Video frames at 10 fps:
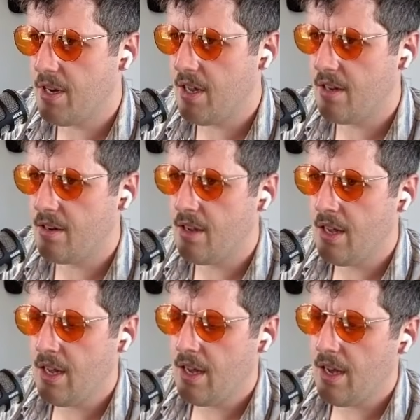in,
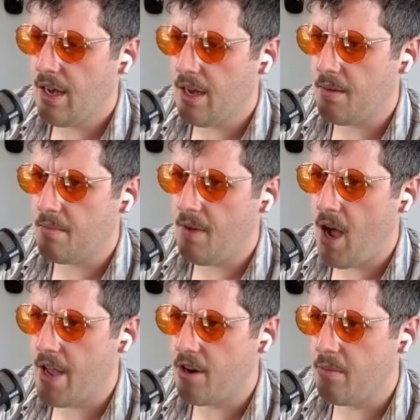
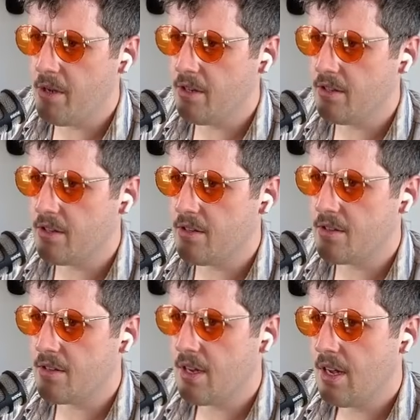IO
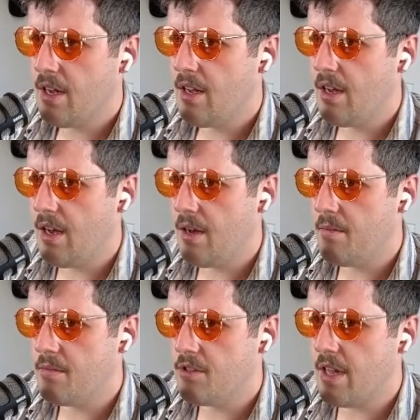Builders.
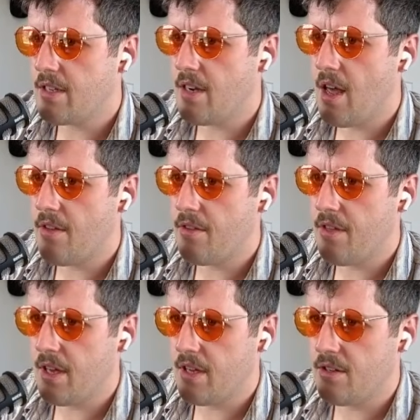So that's another
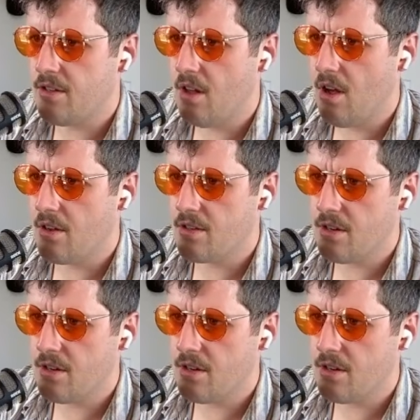thing, is you'll also